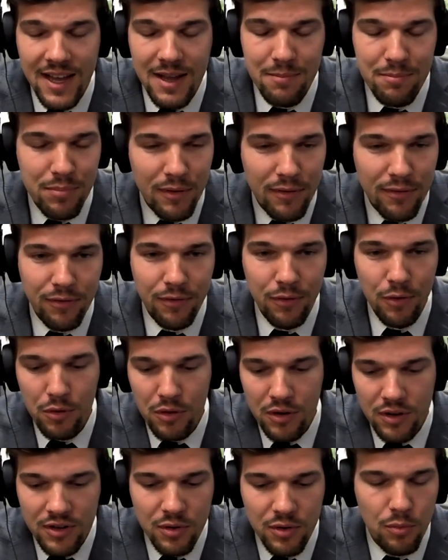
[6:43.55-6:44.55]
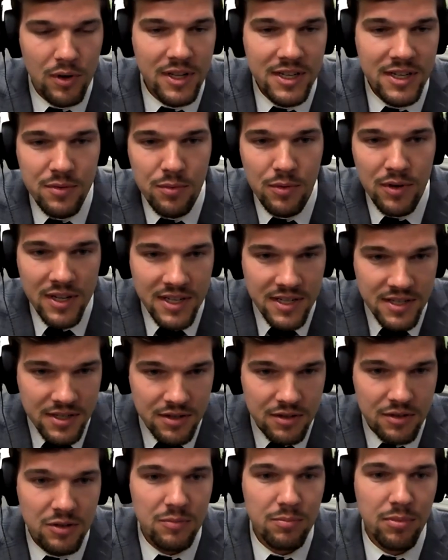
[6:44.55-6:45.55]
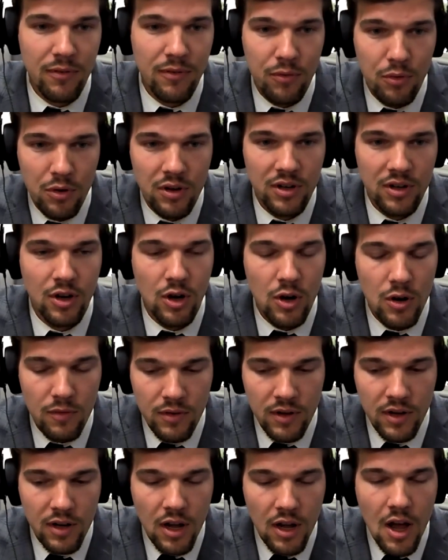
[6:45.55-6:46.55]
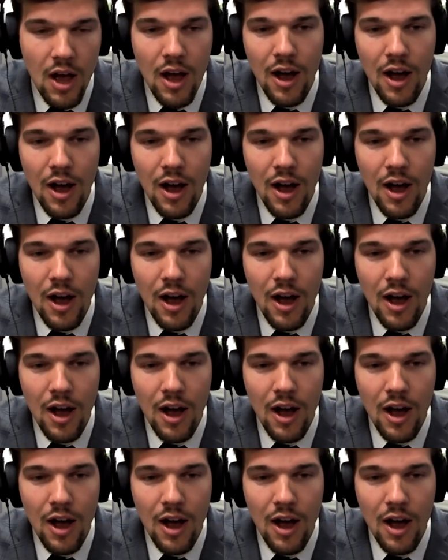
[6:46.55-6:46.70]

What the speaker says: and before 2022, before COVID,